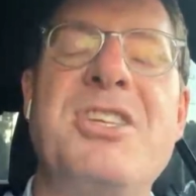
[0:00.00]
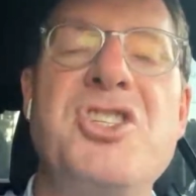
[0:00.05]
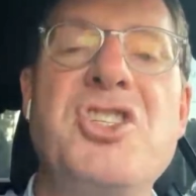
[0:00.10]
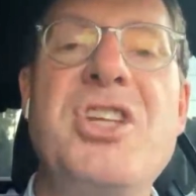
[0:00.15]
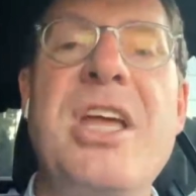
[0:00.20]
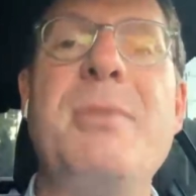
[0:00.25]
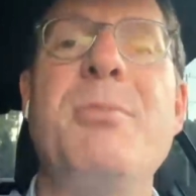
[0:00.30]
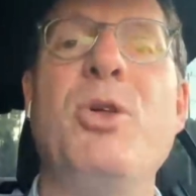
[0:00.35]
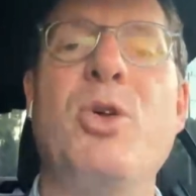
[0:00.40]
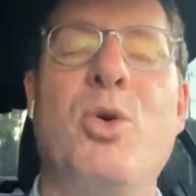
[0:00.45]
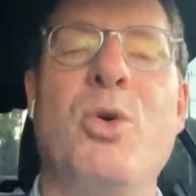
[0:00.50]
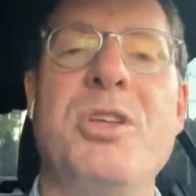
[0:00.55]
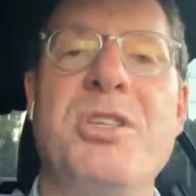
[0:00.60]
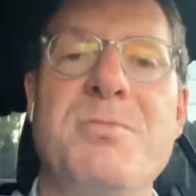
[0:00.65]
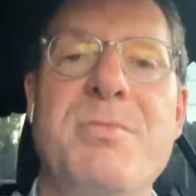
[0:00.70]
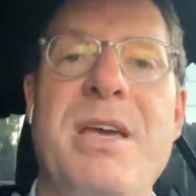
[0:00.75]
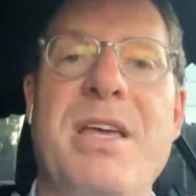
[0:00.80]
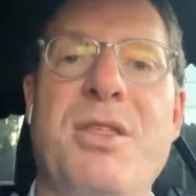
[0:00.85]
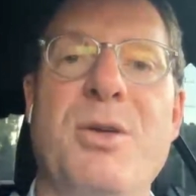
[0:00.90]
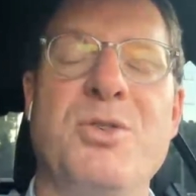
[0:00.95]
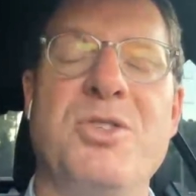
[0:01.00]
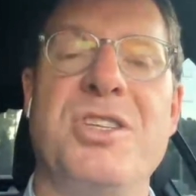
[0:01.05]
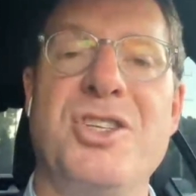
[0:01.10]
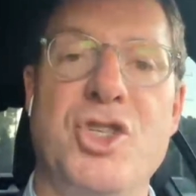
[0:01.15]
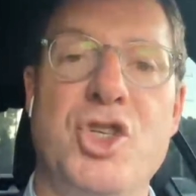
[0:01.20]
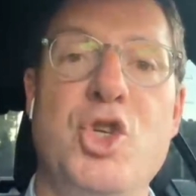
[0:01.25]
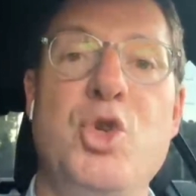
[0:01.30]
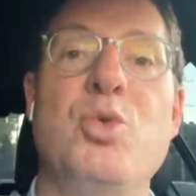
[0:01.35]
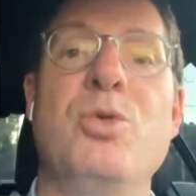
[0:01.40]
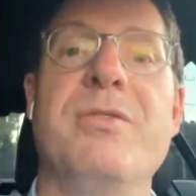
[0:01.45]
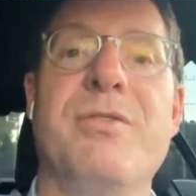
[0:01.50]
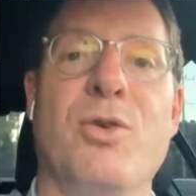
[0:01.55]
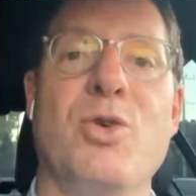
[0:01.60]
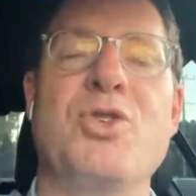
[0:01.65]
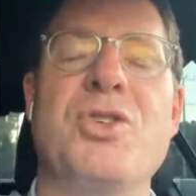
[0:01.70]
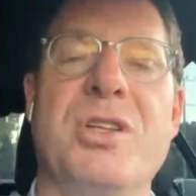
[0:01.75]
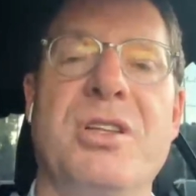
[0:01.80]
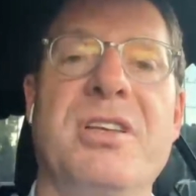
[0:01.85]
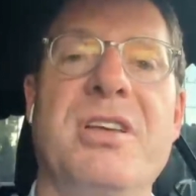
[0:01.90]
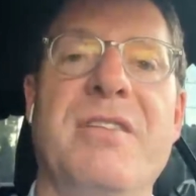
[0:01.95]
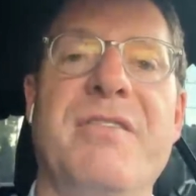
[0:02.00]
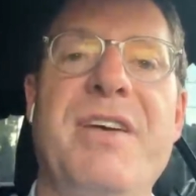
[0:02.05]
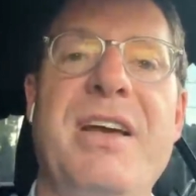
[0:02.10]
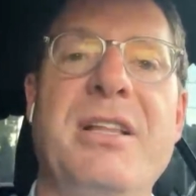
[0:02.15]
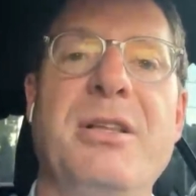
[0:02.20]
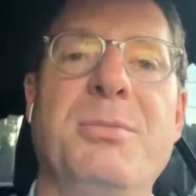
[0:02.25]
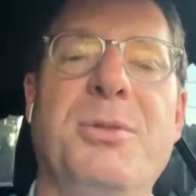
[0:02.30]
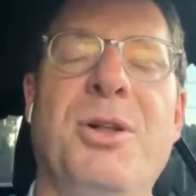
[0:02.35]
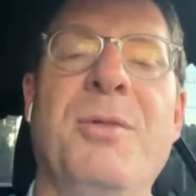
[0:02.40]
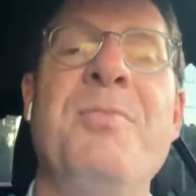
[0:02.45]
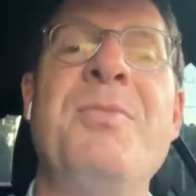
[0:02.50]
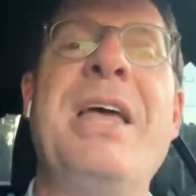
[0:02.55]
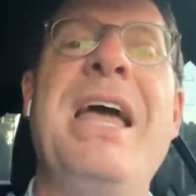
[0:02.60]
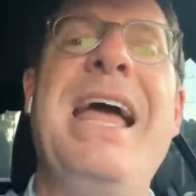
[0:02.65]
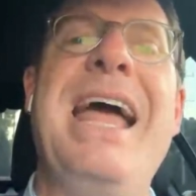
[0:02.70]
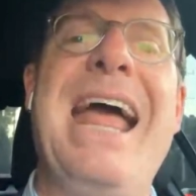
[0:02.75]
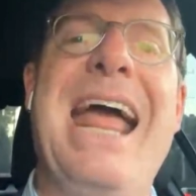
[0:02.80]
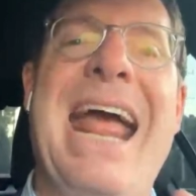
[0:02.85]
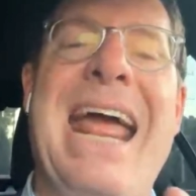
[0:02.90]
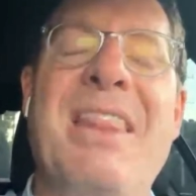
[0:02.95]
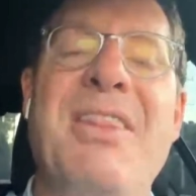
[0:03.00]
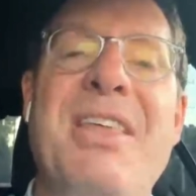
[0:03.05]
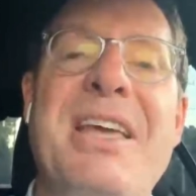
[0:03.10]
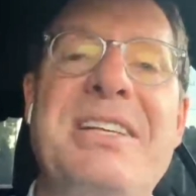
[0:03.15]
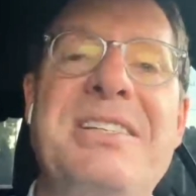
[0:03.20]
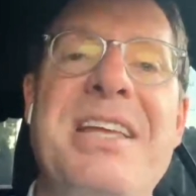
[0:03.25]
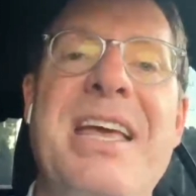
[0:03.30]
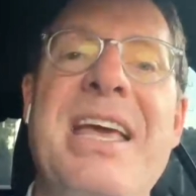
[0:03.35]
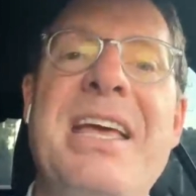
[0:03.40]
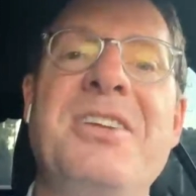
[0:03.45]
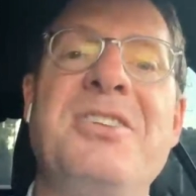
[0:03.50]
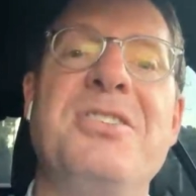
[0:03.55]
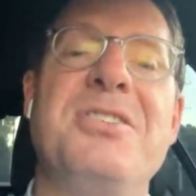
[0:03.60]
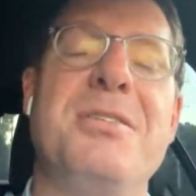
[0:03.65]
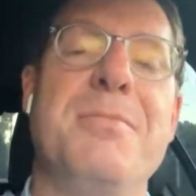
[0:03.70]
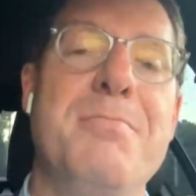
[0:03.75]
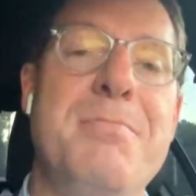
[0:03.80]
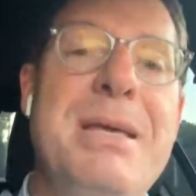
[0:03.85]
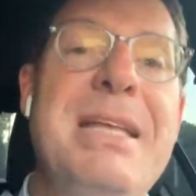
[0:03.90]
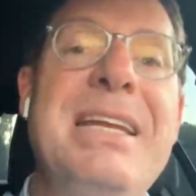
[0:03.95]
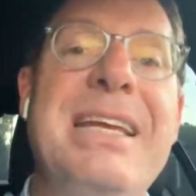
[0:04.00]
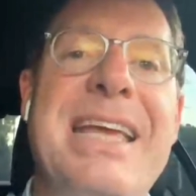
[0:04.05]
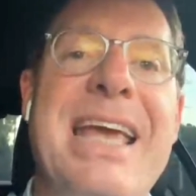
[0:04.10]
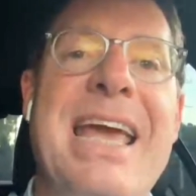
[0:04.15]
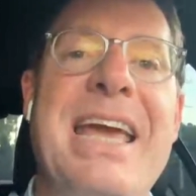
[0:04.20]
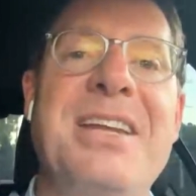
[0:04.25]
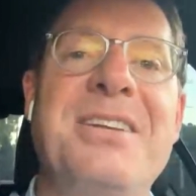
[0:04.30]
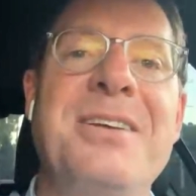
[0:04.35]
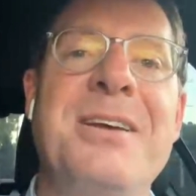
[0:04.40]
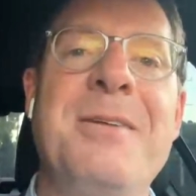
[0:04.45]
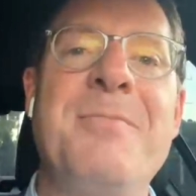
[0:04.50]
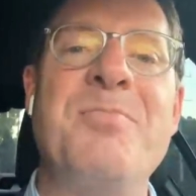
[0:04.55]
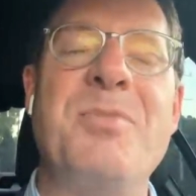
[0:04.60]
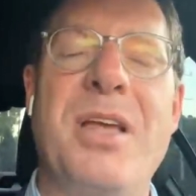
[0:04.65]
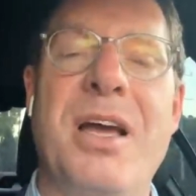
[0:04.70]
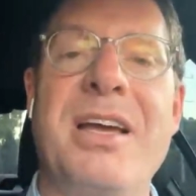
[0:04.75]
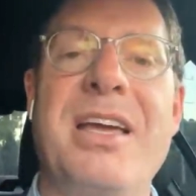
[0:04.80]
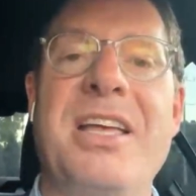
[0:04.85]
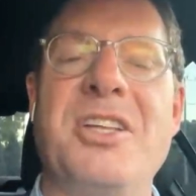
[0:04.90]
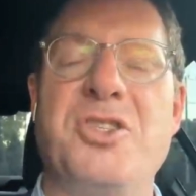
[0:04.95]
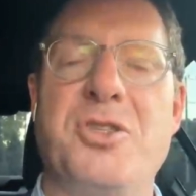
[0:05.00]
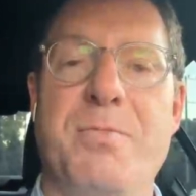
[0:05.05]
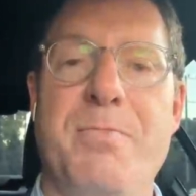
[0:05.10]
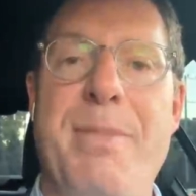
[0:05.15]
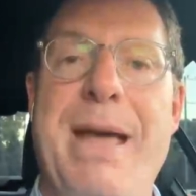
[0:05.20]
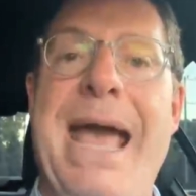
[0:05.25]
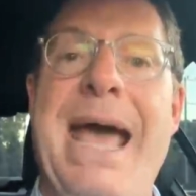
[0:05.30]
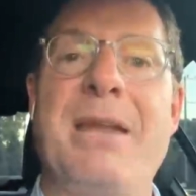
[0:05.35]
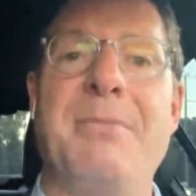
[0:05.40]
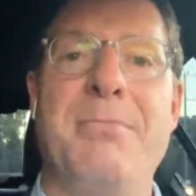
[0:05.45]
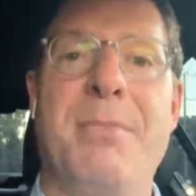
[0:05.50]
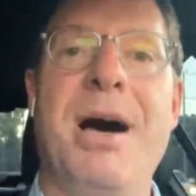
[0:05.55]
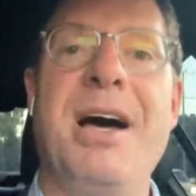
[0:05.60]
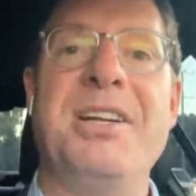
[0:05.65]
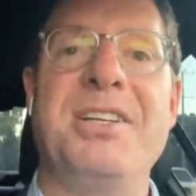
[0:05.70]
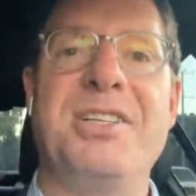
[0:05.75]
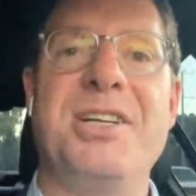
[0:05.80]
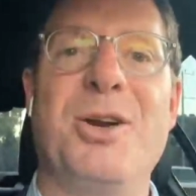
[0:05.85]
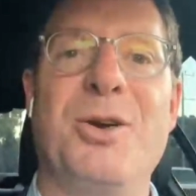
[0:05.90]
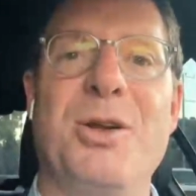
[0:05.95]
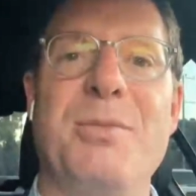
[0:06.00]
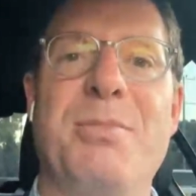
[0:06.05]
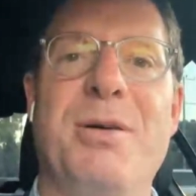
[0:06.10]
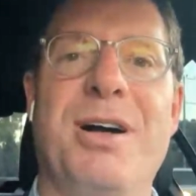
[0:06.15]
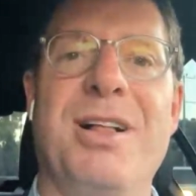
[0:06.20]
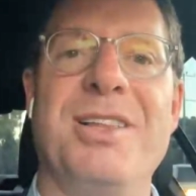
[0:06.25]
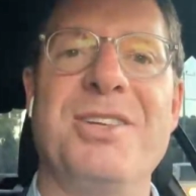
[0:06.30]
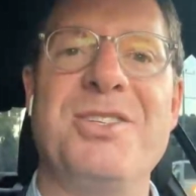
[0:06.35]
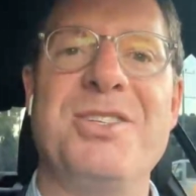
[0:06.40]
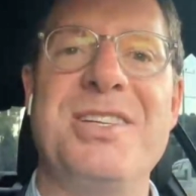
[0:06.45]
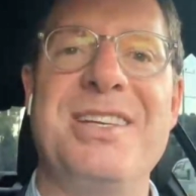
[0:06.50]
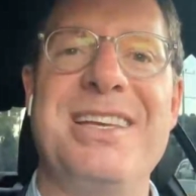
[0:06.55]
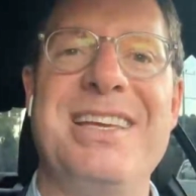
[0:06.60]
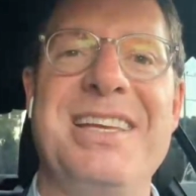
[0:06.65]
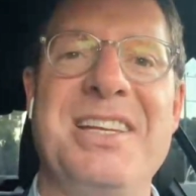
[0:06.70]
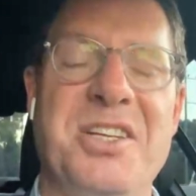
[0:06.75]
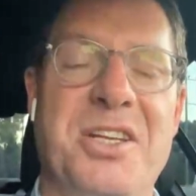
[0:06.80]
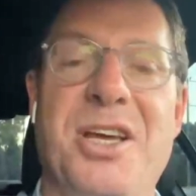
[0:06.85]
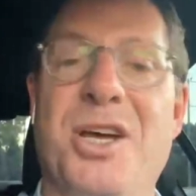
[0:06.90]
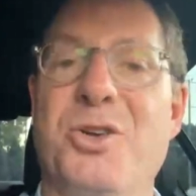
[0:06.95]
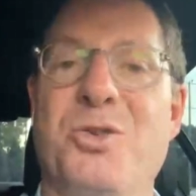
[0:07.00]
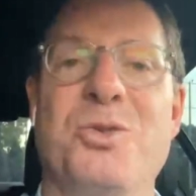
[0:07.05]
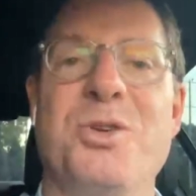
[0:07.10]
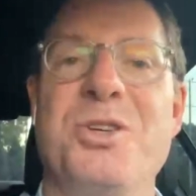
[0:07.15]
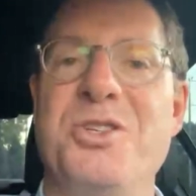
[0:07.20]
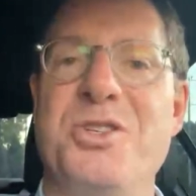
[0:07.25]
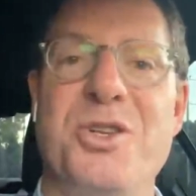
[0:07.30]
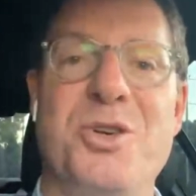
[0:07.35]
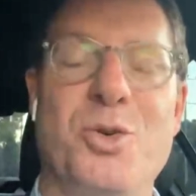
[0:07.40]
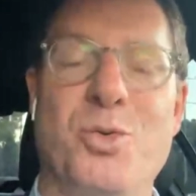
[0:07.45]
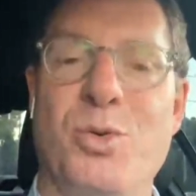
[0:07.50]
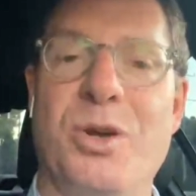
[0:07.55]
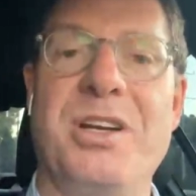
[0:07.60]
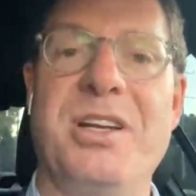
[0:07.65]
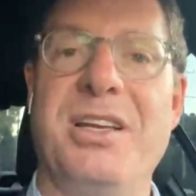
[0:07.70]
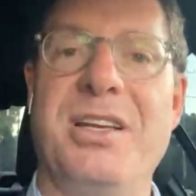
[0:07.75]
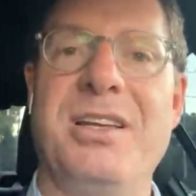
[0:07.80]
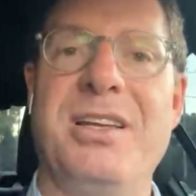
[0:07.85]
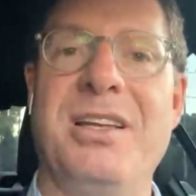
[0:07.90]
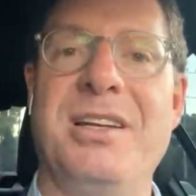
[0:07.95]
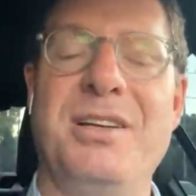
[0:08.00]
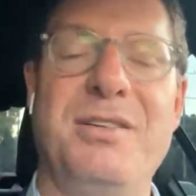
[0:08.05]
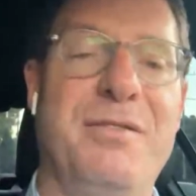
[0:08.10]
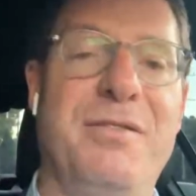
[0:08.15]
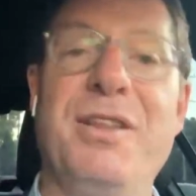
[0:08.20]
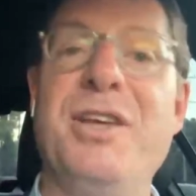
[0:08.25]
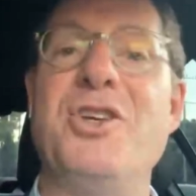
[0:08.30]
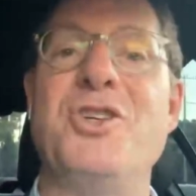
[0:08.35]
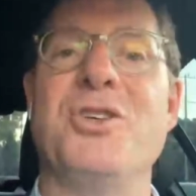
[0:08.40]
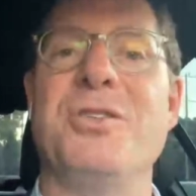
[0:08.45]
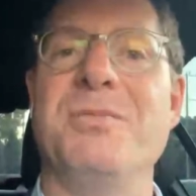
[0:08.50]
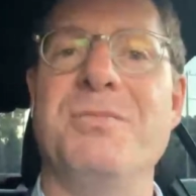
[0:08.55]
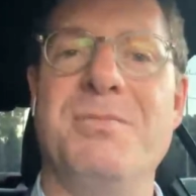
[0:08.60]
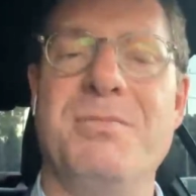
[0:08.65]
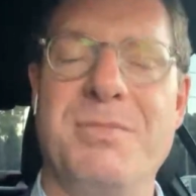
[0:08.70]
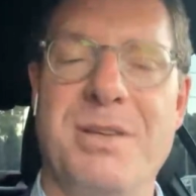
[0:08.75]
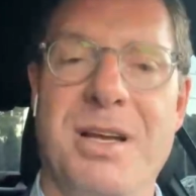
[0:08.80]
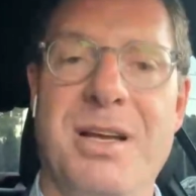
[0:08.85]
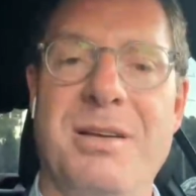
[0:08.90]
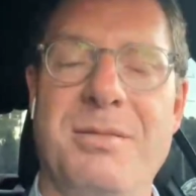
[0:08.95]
Stablecoins make those things universally available, and they tend to mitigate against bad monetary policy in countries that are running an inflation